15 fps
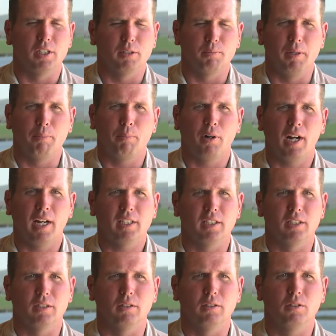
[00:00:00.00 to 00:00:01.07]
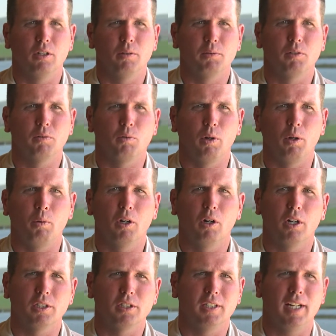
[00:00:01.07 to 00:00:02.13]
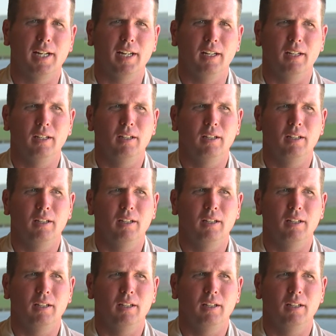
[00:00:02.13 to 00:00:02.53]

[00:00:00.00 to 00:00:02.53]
has been priceless in terms of where we are today.